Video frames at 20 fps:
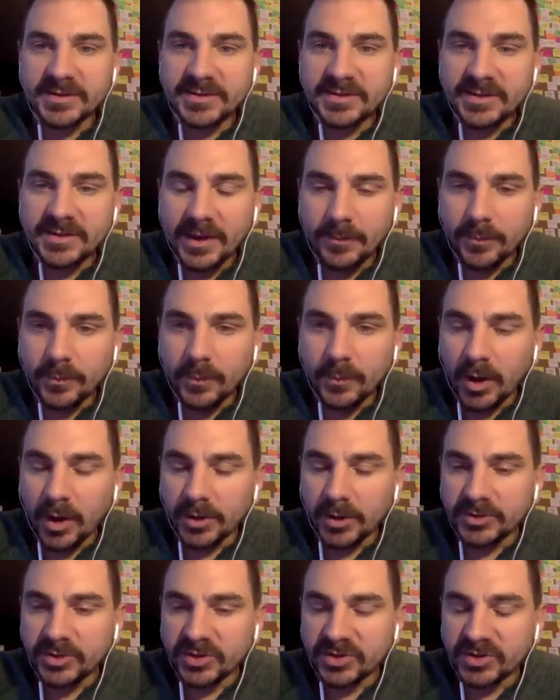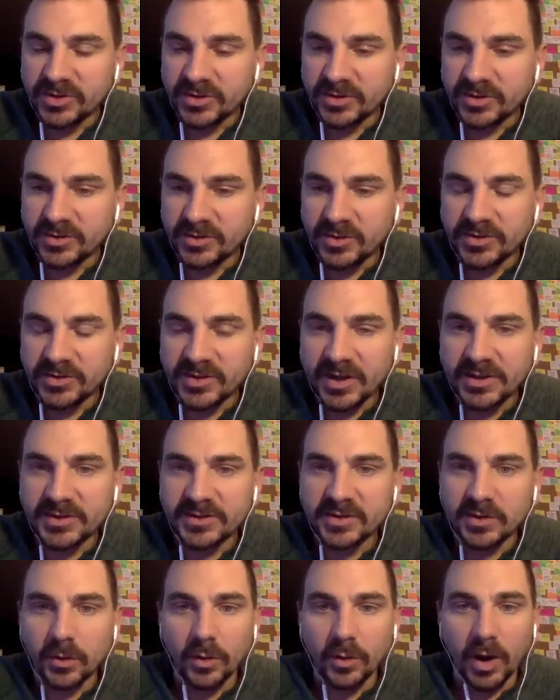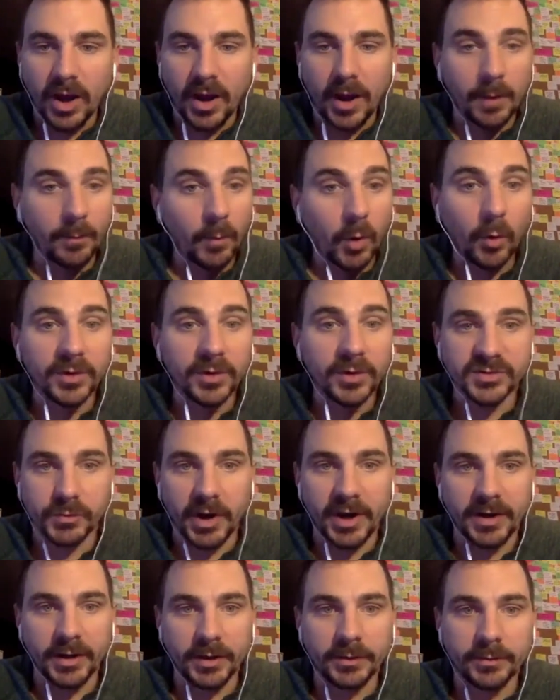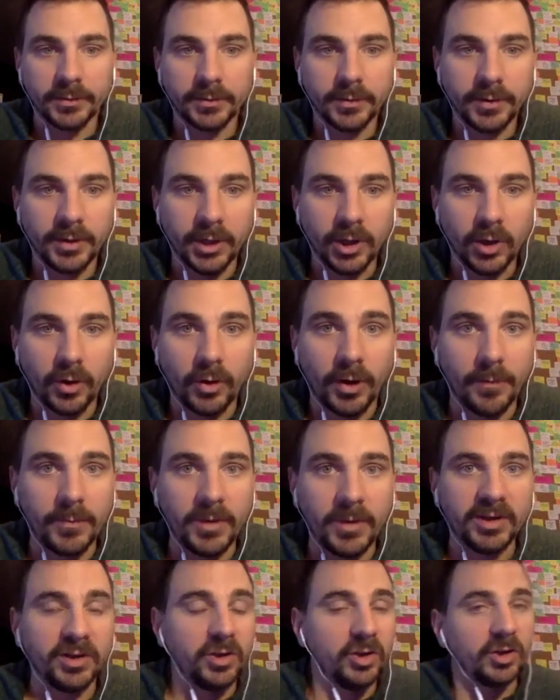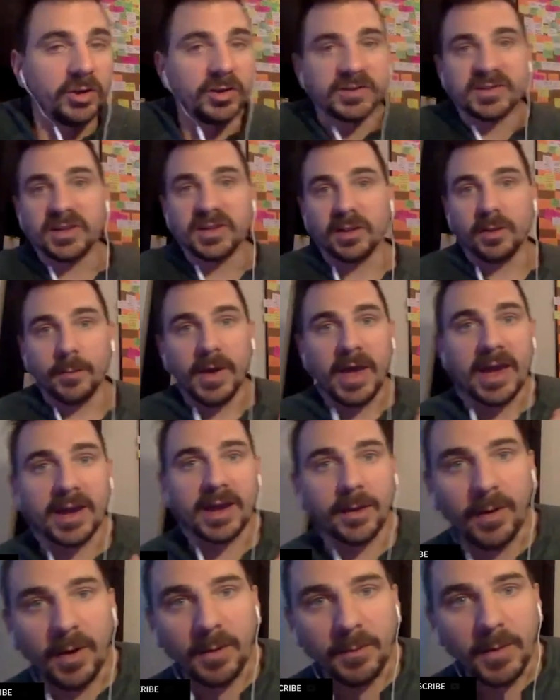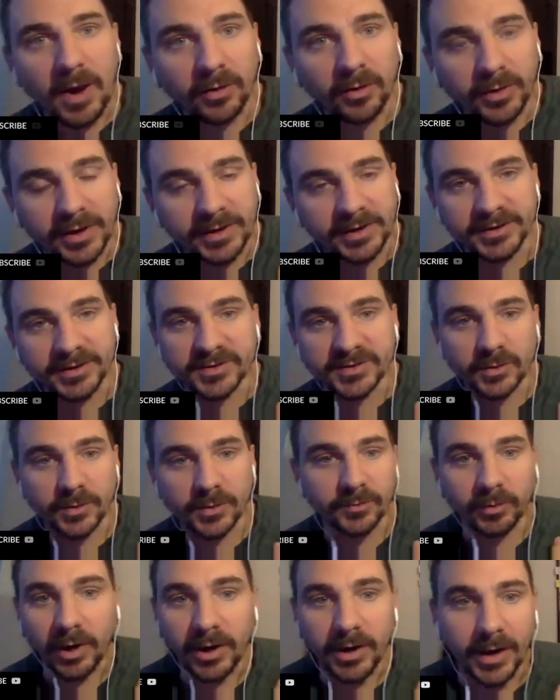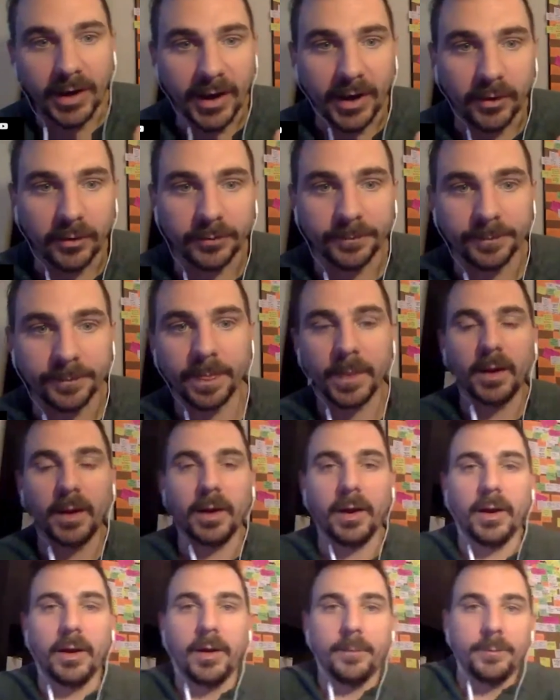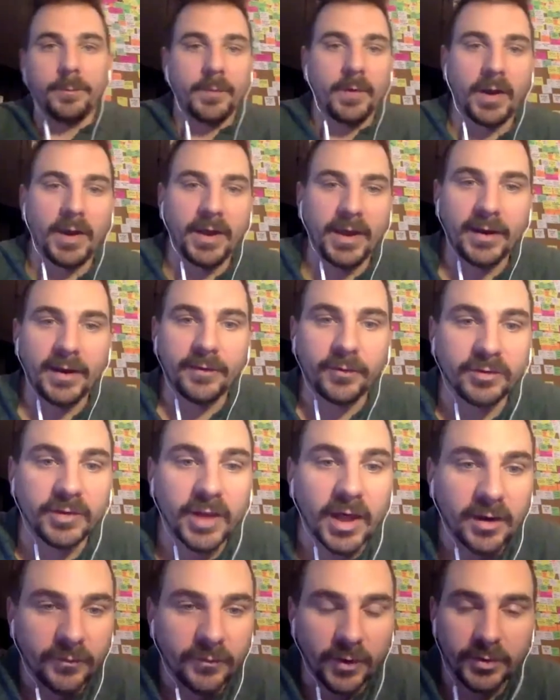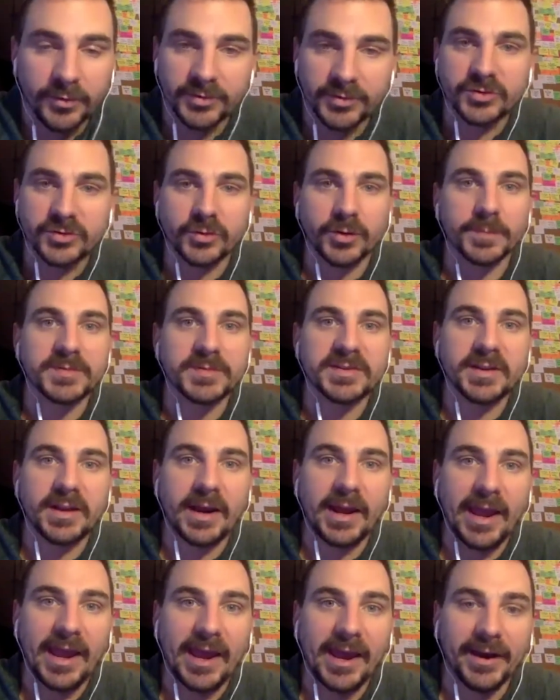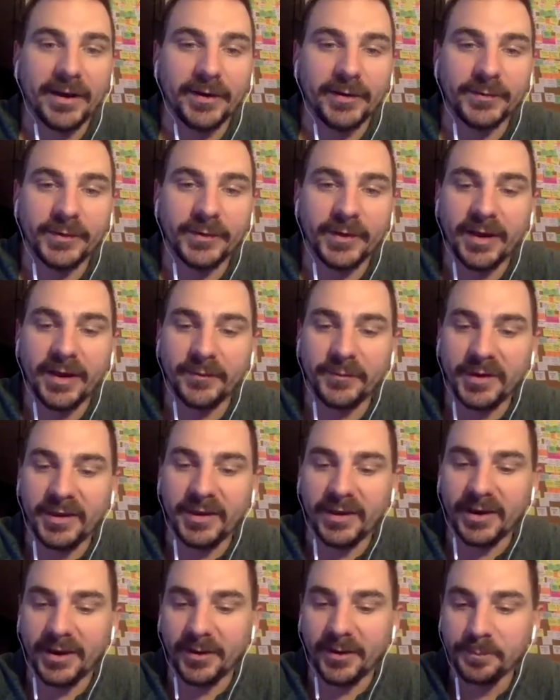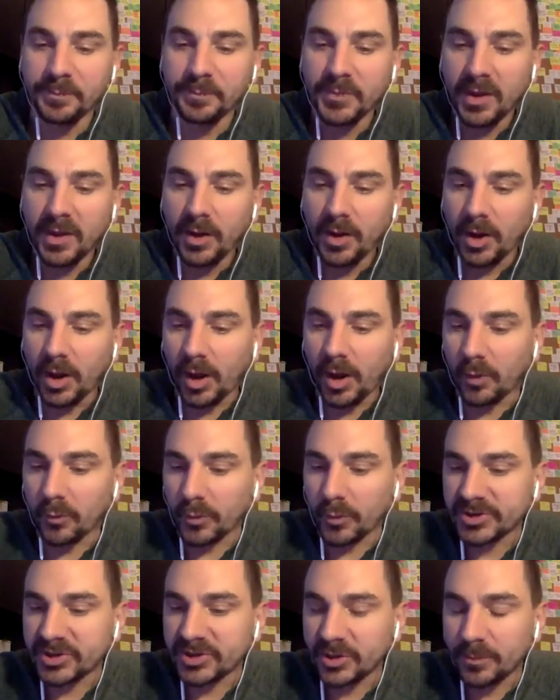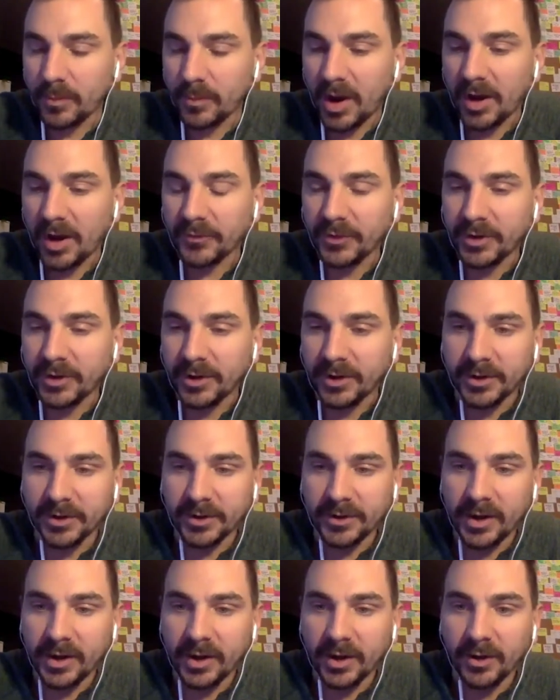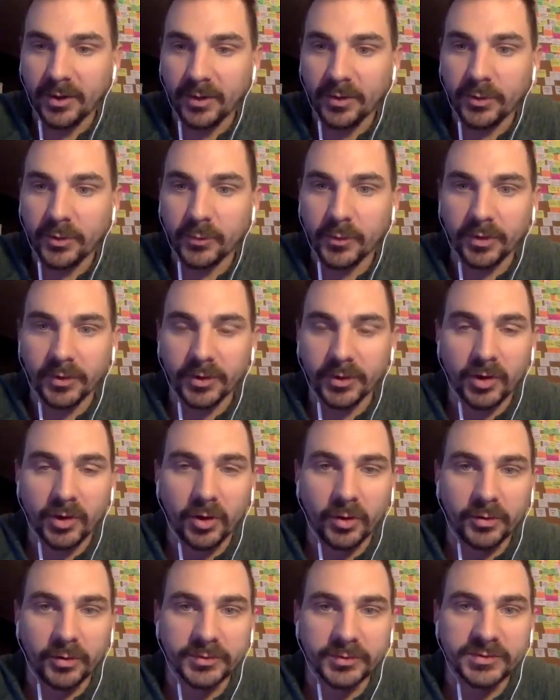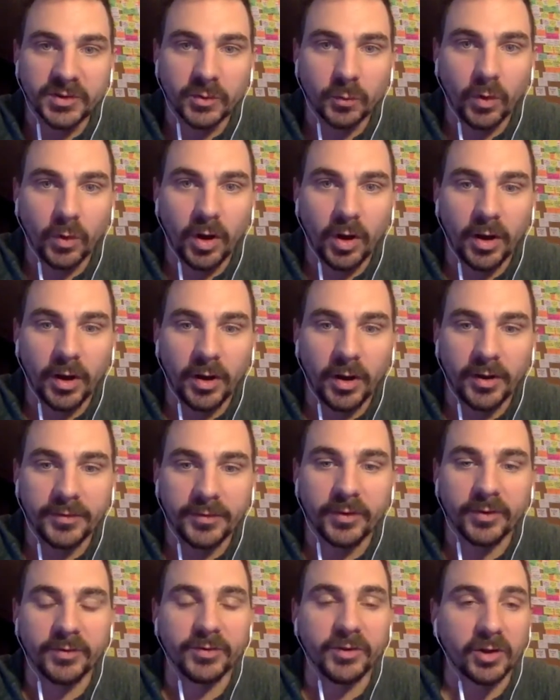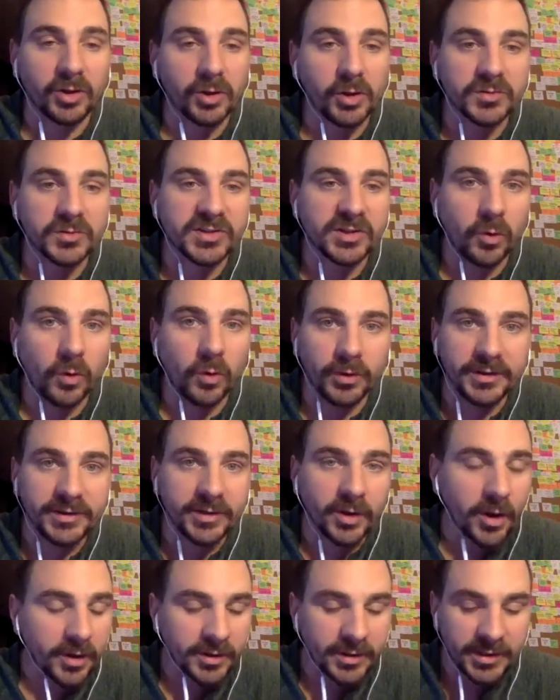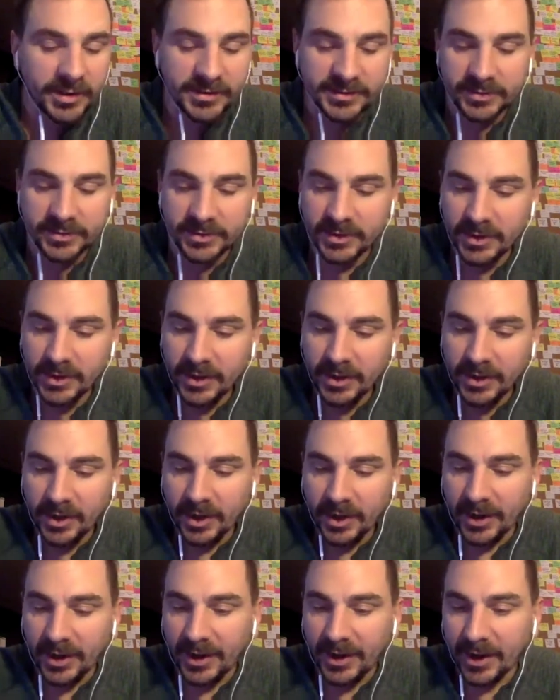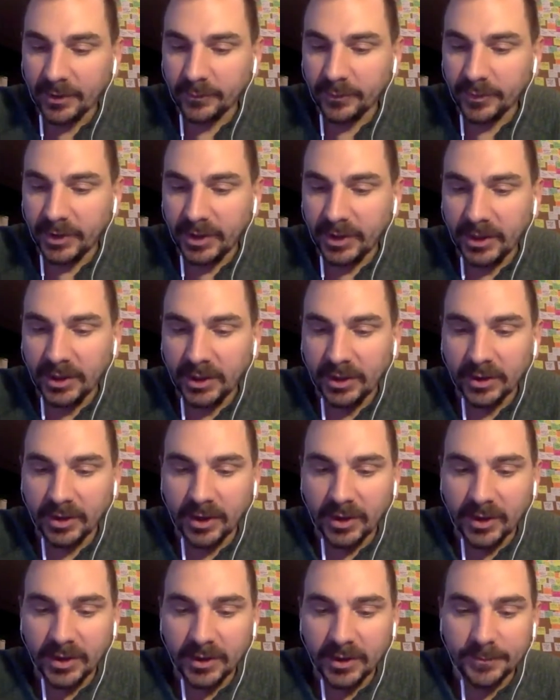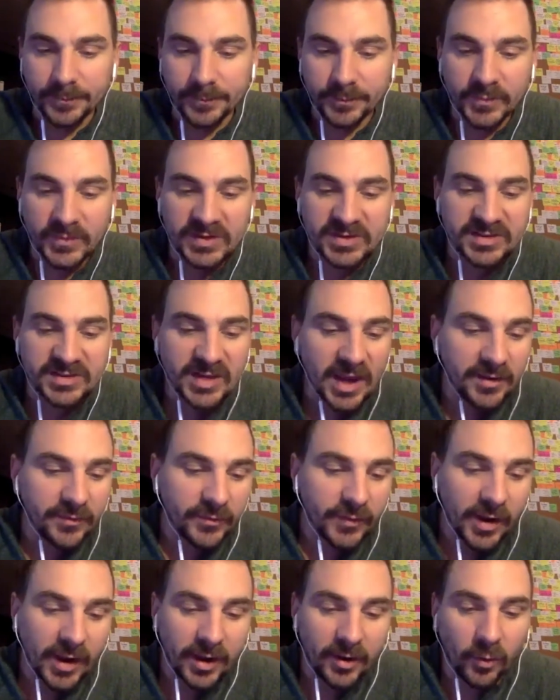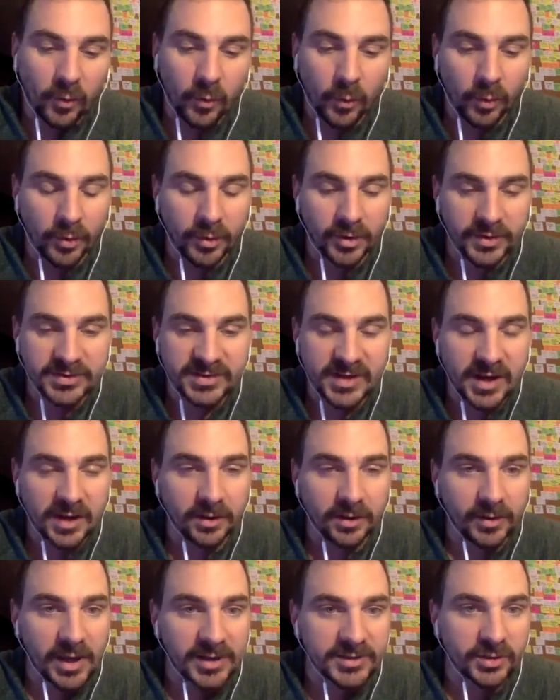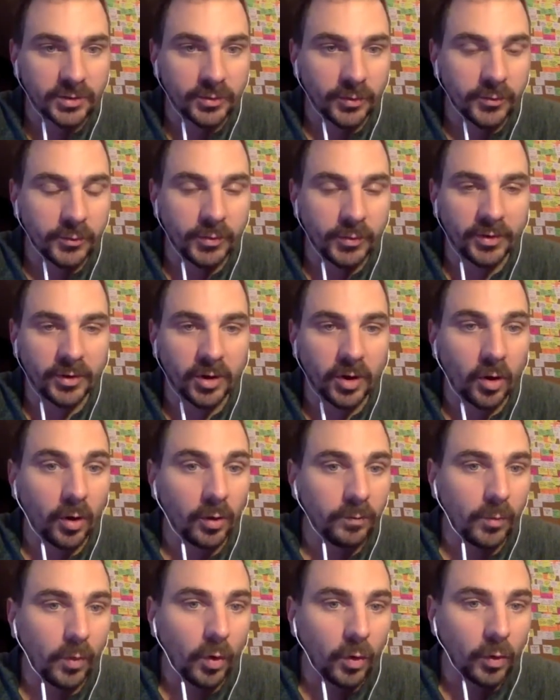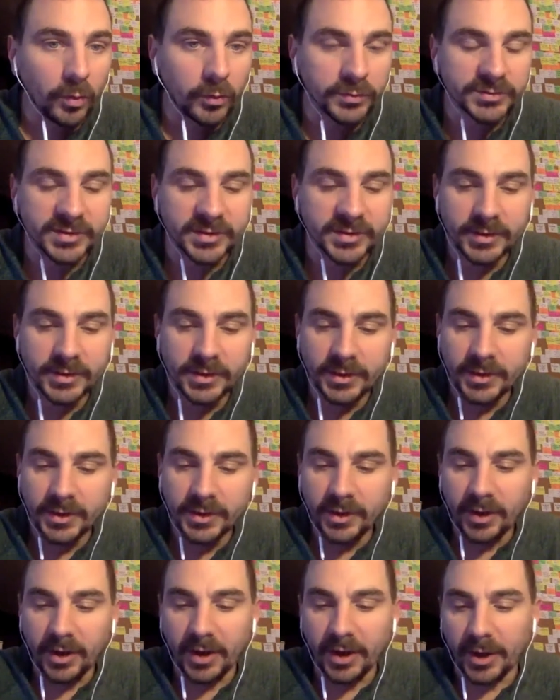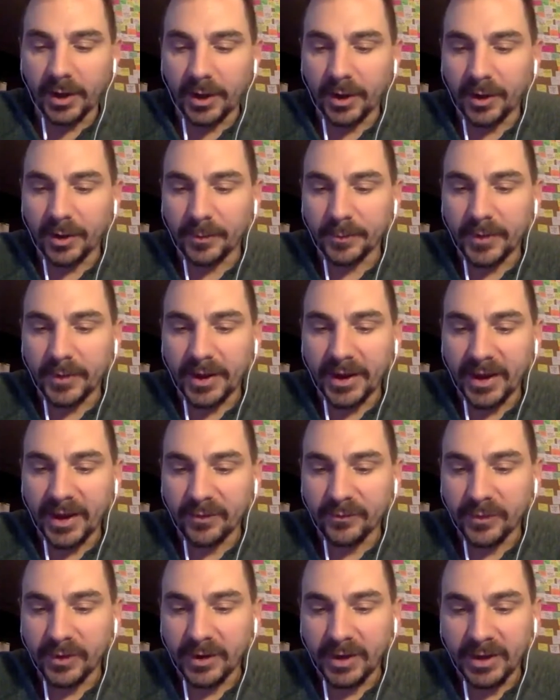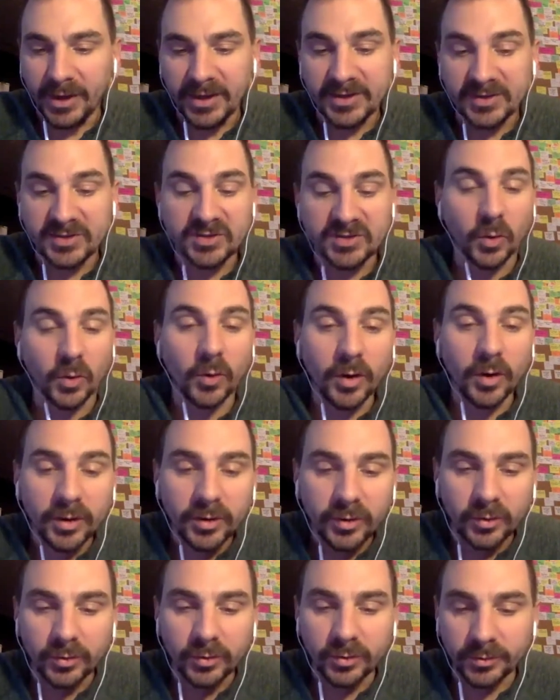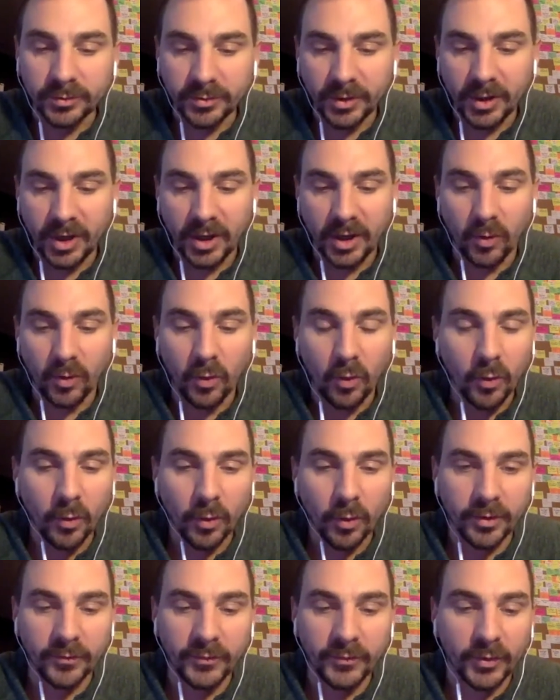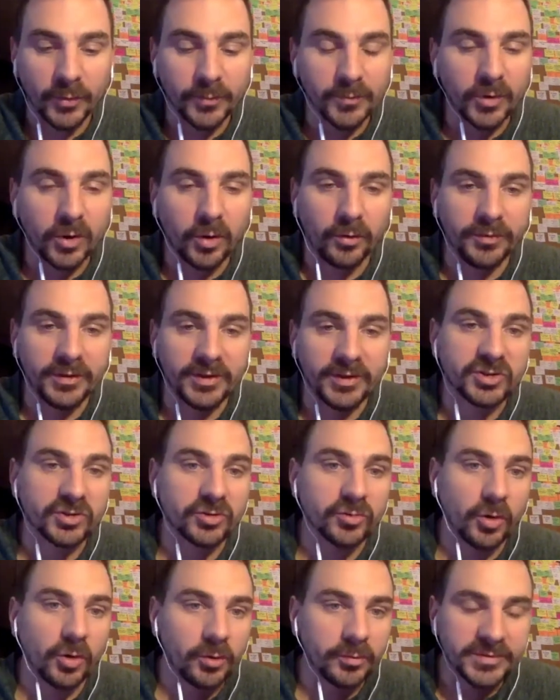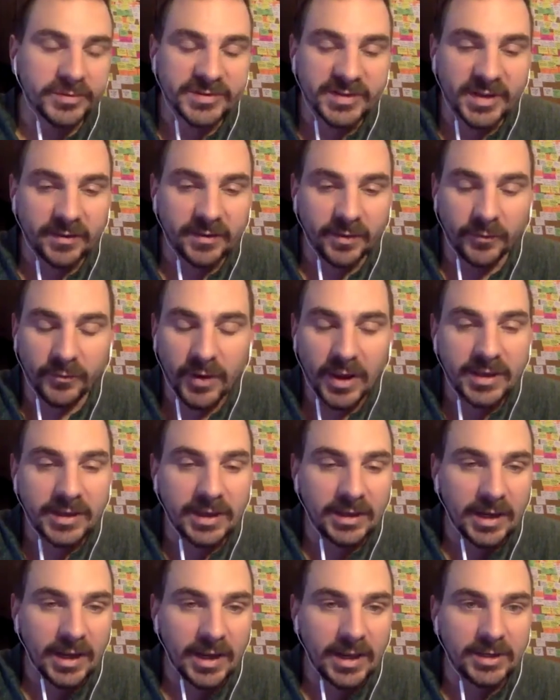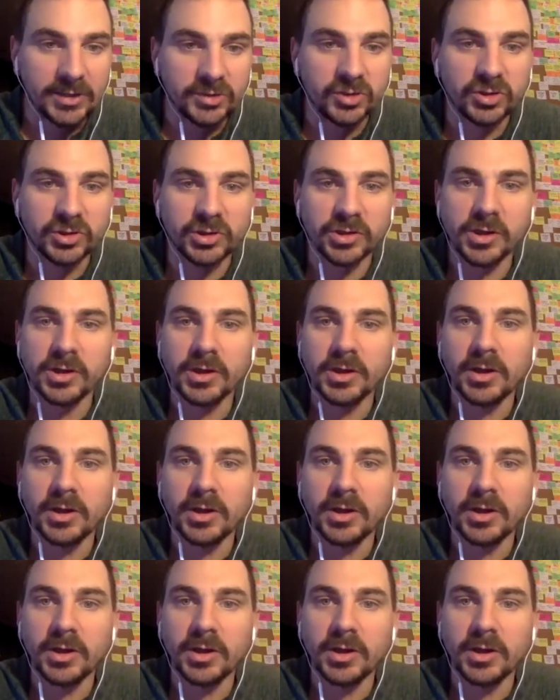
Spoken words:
I said just 2 seconds ago, I'm always writing. You know, I mean, you can see in the back, I'm outlining a script right now. I have a lot of other scripts that I have. I have a Russian mafia thriller called The Close and Holy Darkness. I have a sci-fi horror psychological thriller called Mold. I have a historical horror film called Nostrone, set in the Viking Age.